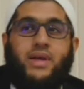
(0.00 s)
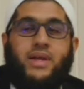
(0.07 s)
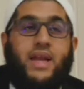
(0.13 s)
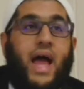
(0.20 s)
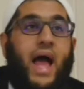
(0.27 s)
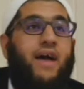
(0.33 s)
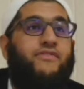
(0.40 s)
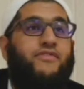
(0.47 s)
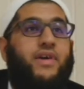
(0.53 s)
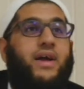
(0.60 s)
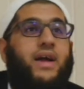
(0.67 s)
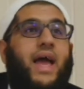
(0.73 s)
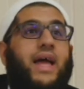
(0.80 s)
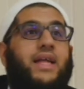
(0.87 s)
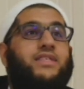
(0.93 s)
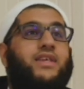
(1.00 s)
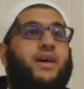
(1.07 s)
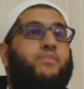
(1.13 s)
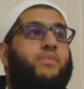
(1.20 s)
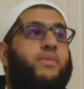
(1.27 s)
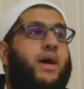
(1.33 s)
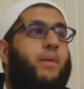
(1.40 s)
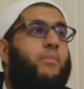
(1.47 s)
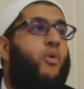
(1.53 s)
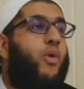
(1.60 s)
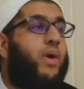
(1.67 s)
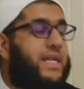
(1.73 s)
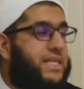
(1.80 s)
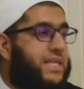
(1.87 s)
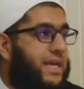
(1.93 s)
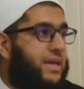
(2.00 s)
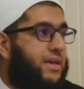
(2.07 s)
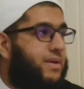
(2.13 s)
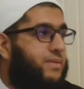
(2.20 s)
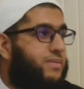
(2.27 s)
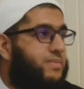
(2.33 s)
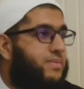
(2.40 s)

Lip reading: Nafi' ends up appointing